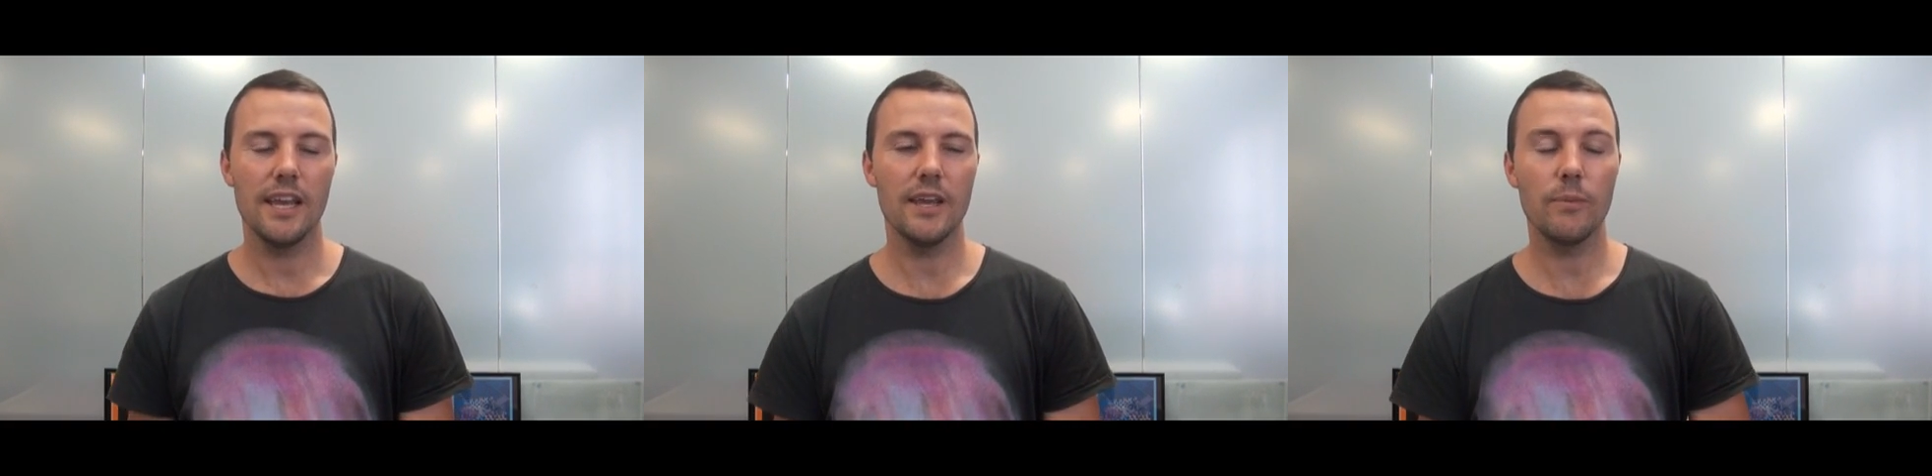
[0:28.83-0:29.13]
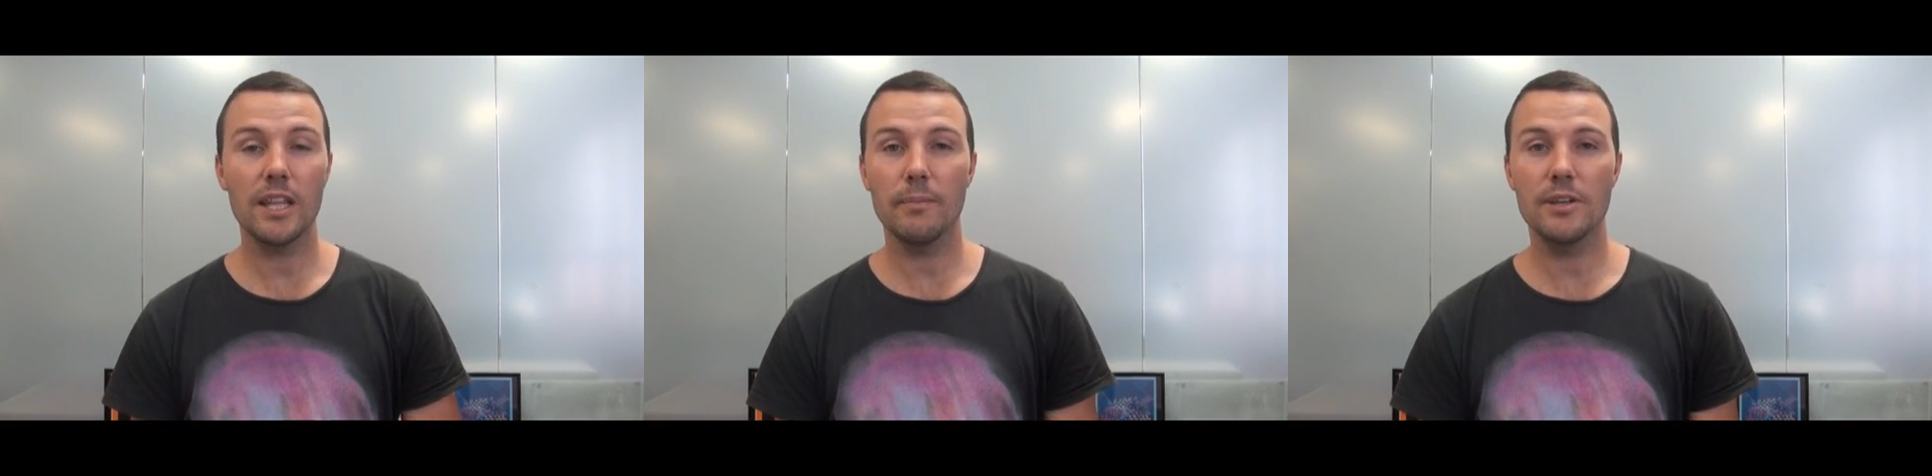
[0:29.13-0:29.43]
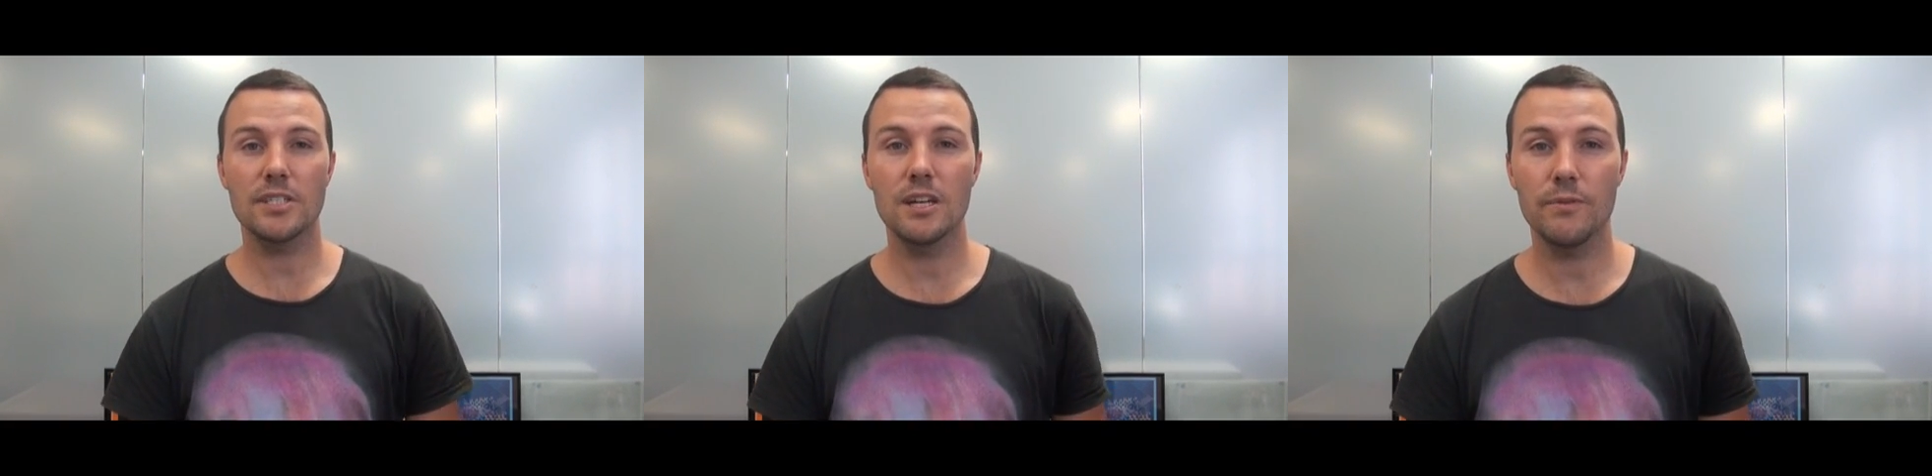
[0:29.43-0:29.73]
And one of the
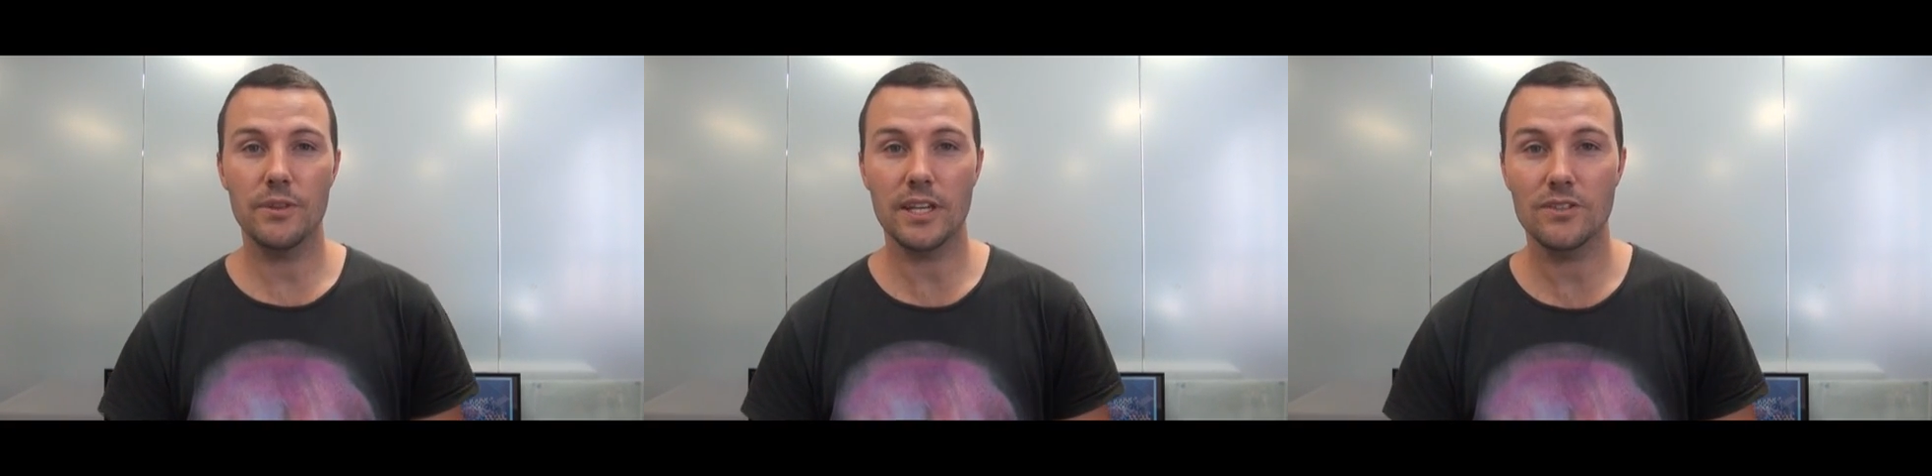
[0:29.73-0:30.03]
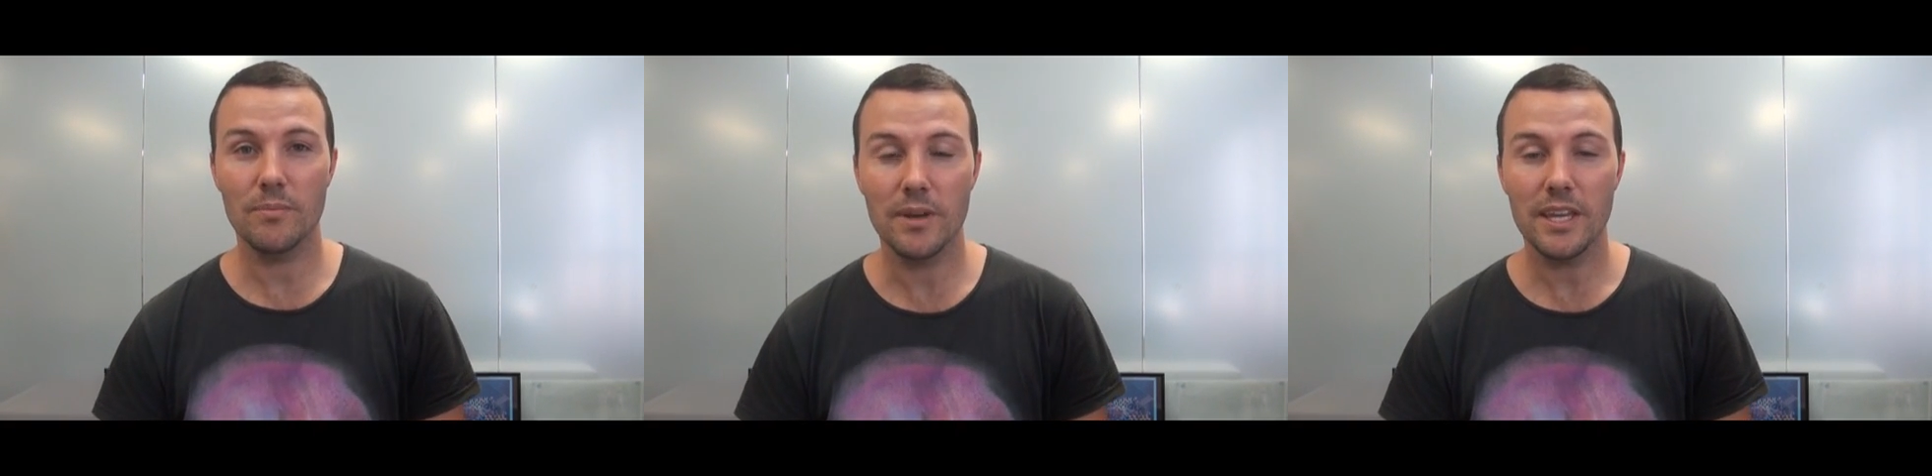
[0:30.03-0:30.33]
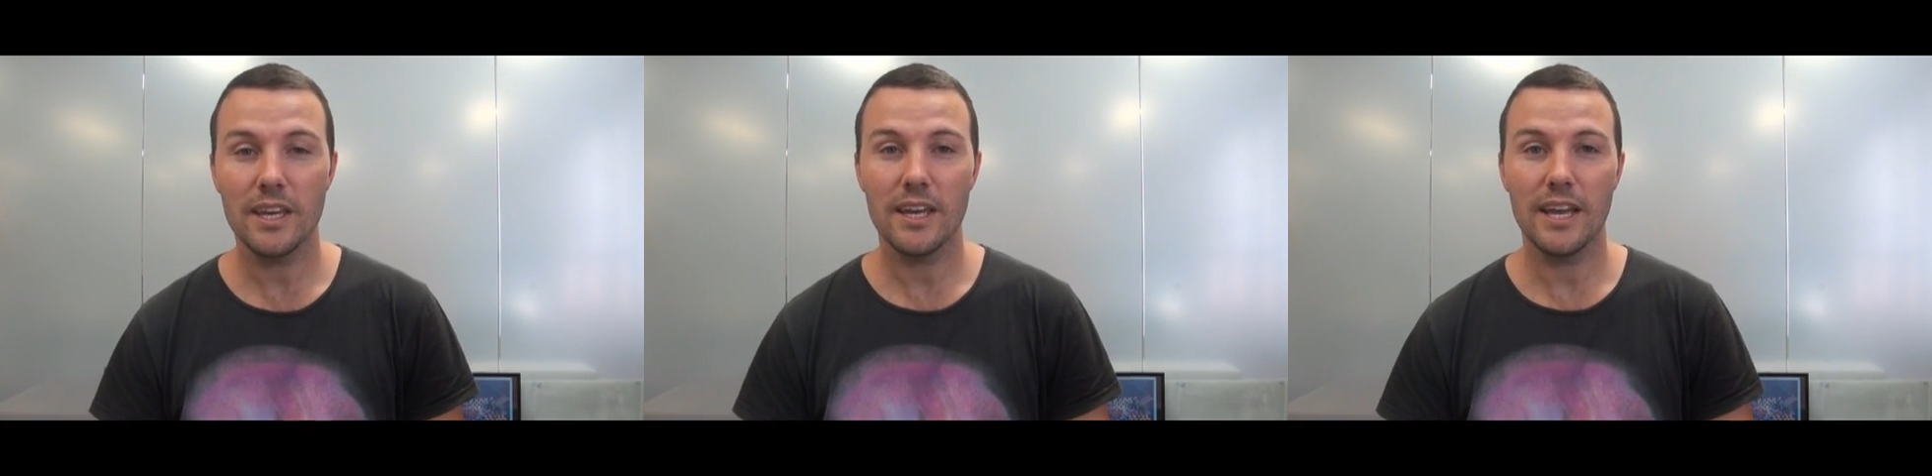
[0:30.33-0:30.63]
most helpful things for
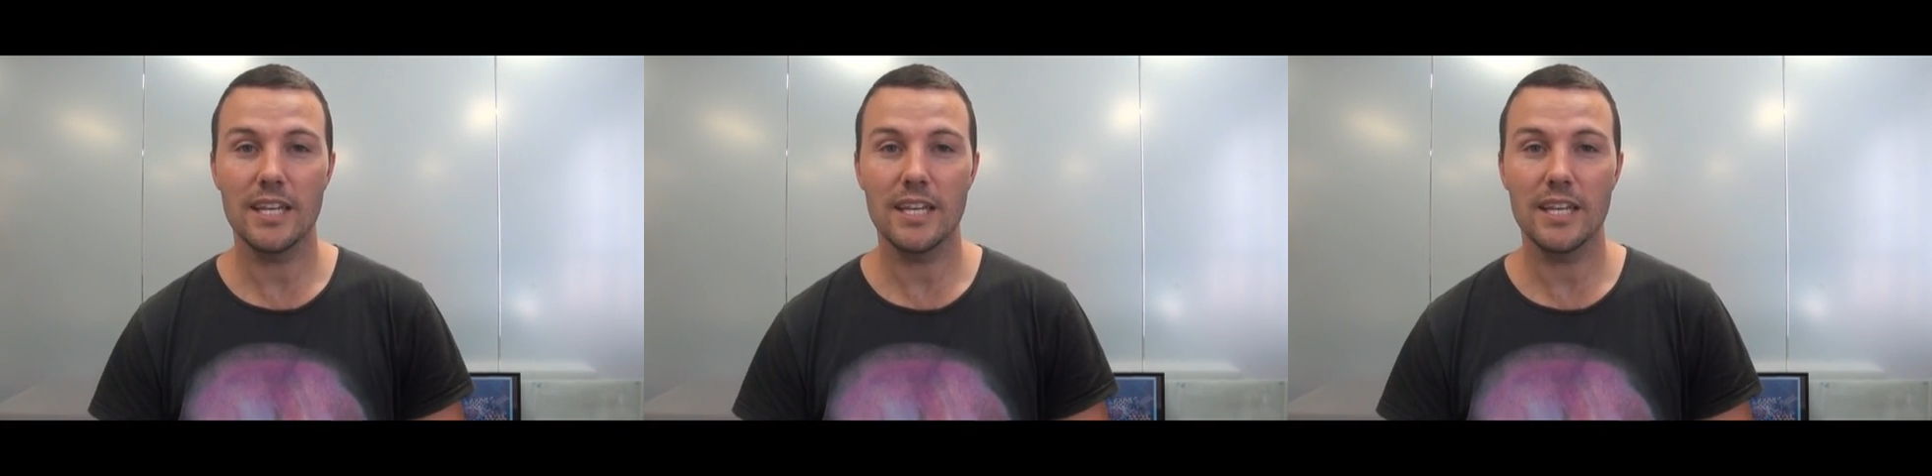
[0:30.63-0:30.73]
me